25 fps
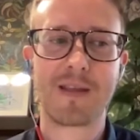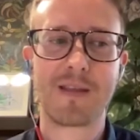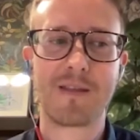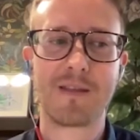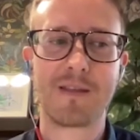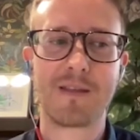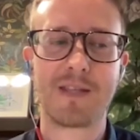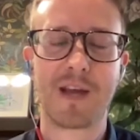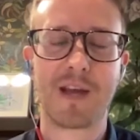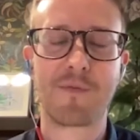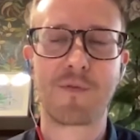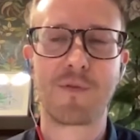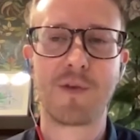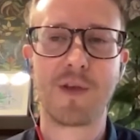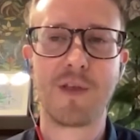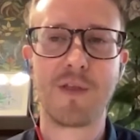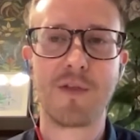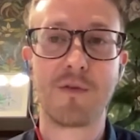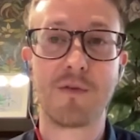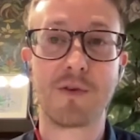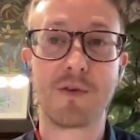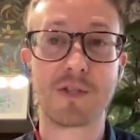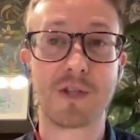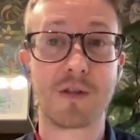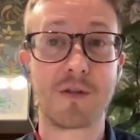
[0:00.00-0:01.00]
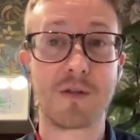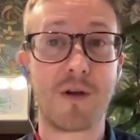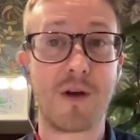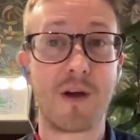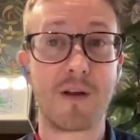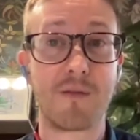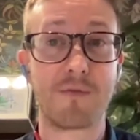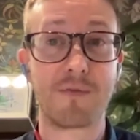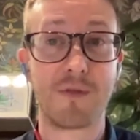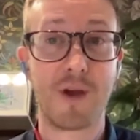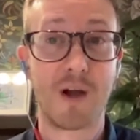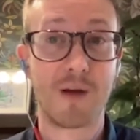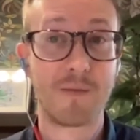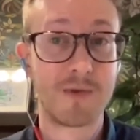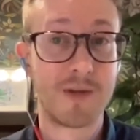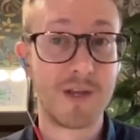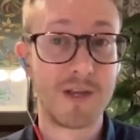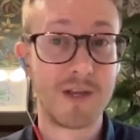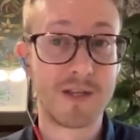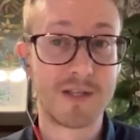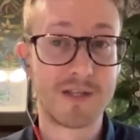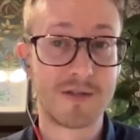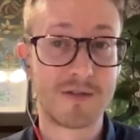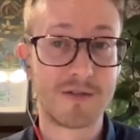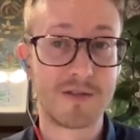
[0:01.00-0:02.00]
Definitely, there is a lot of lobbying
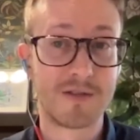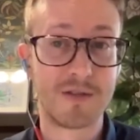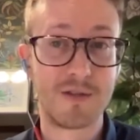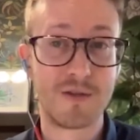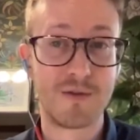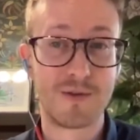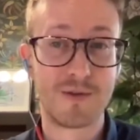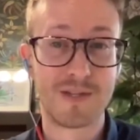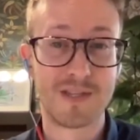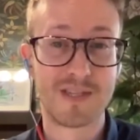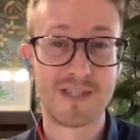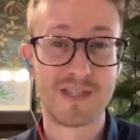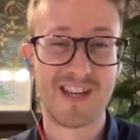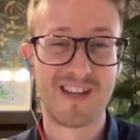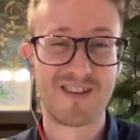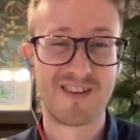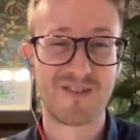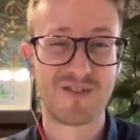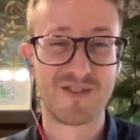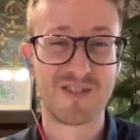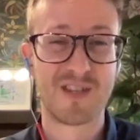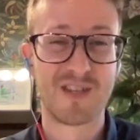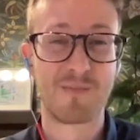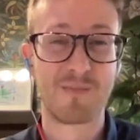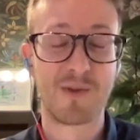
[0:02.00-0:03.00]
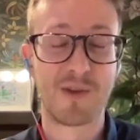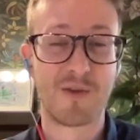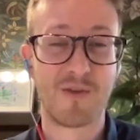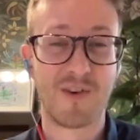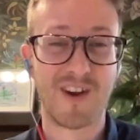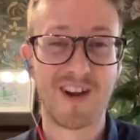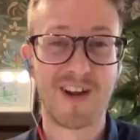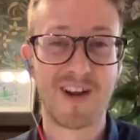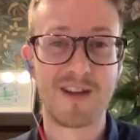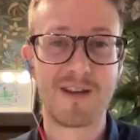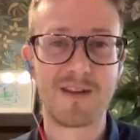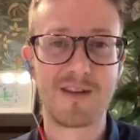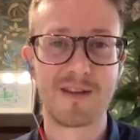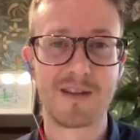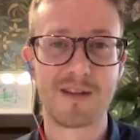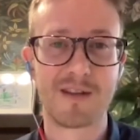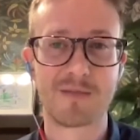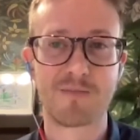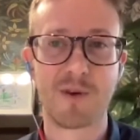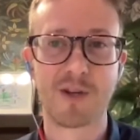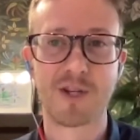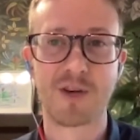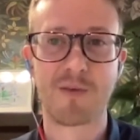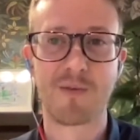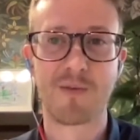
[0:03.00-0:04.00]
still to do and standards to be created,
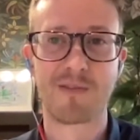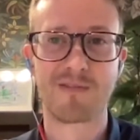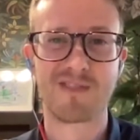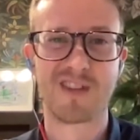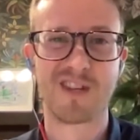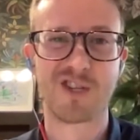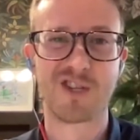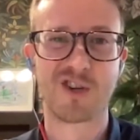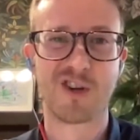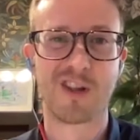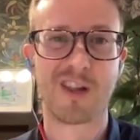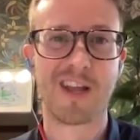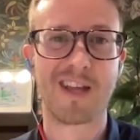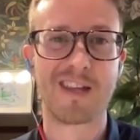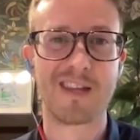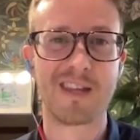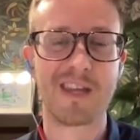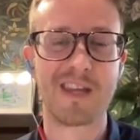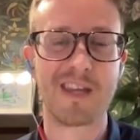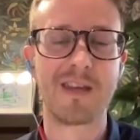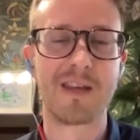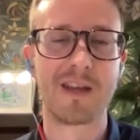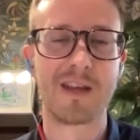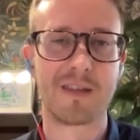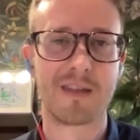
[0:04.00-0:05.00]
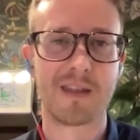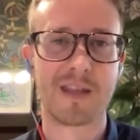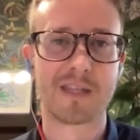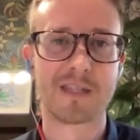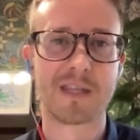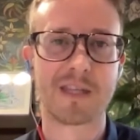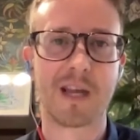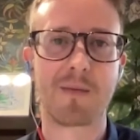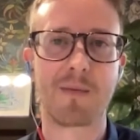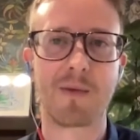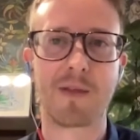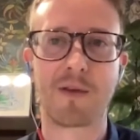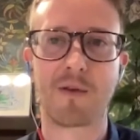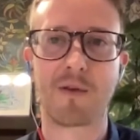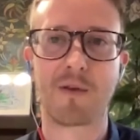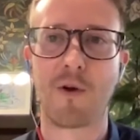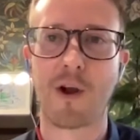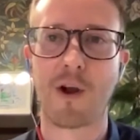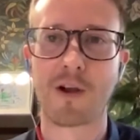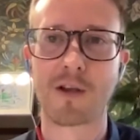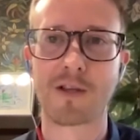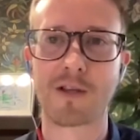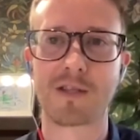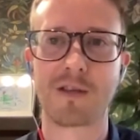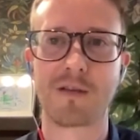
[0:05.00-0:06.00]
especially around digital ID. I mean, that's going to be the
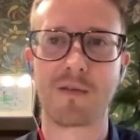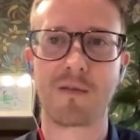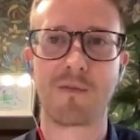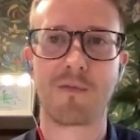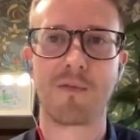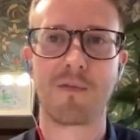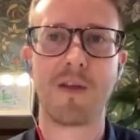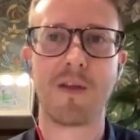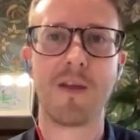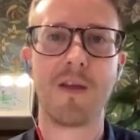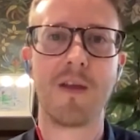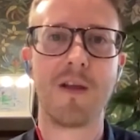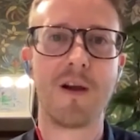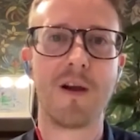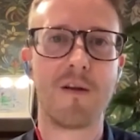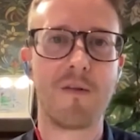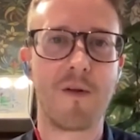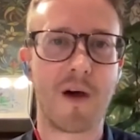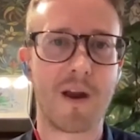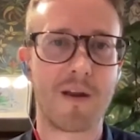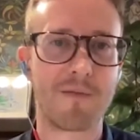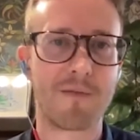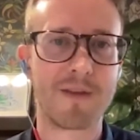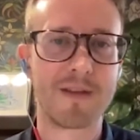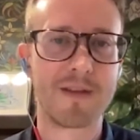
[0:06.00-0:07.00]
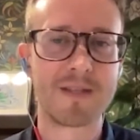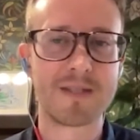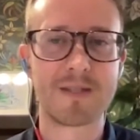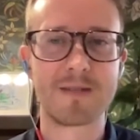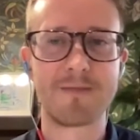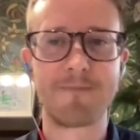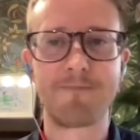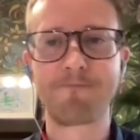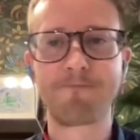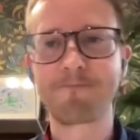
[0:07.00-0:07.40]
crux of a lot of this.